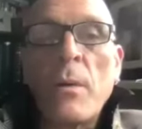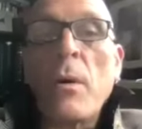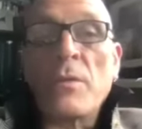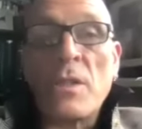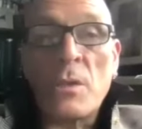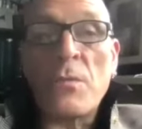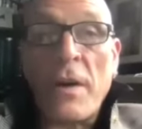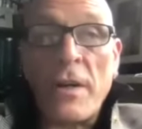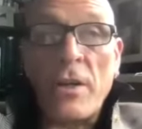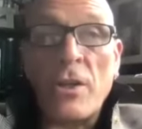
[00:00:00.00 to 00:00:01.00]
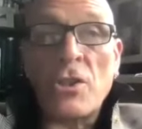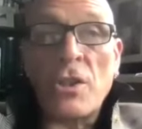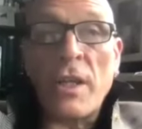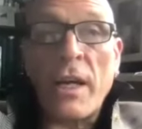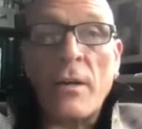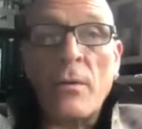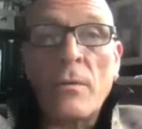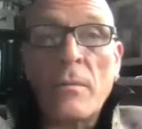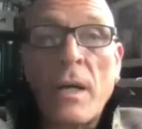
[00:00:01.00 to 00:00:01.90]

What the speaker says: Obviously, it's very urgent now.